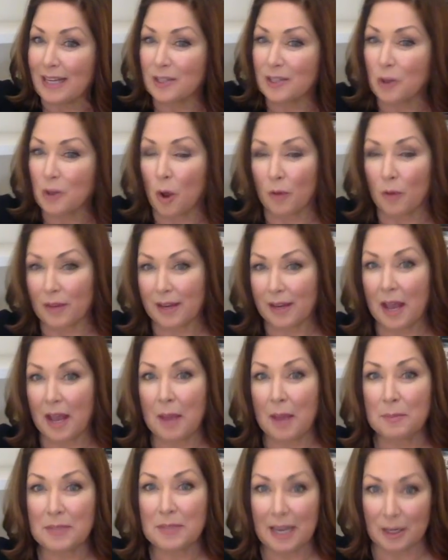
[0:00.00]
It's called the
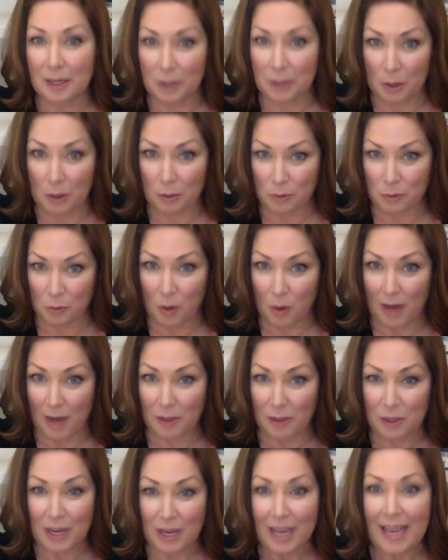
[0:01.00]
Comes and Goes
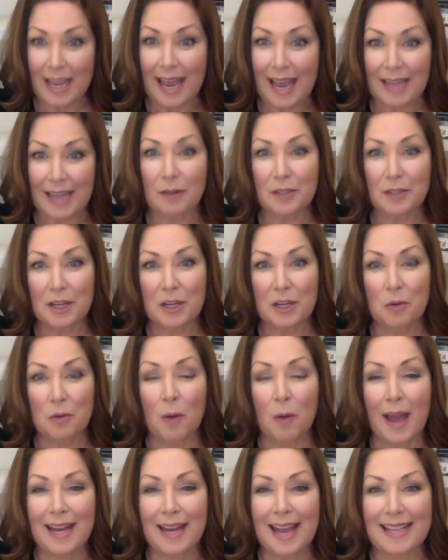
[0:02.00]
watch, and I'll tell you
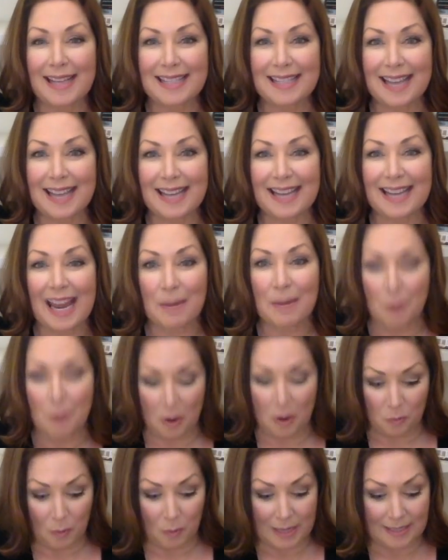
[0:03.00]
why it has that name
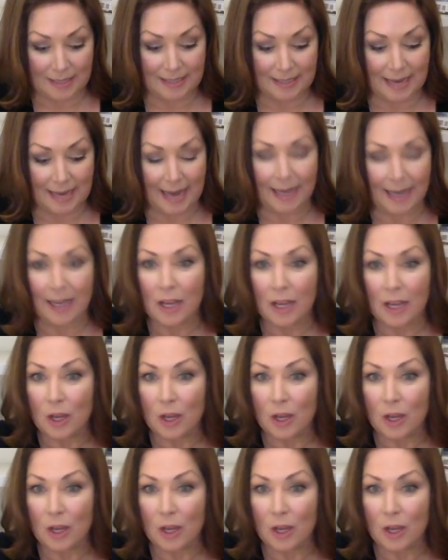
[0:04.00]
on Wednesday.